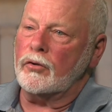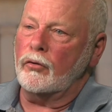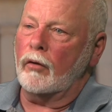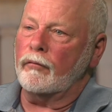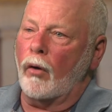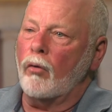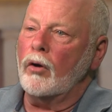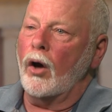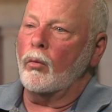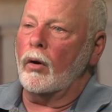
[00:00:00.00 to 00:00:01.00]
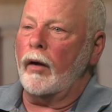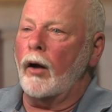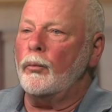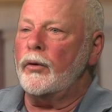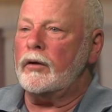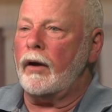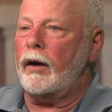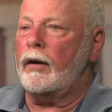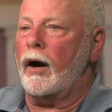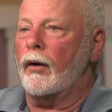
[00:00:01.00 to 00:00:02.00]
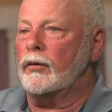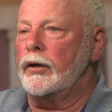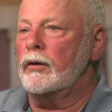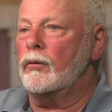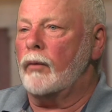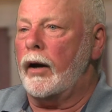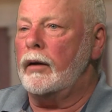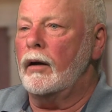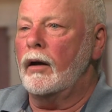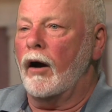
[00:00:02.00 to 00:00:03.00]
your vote will help retain our legal right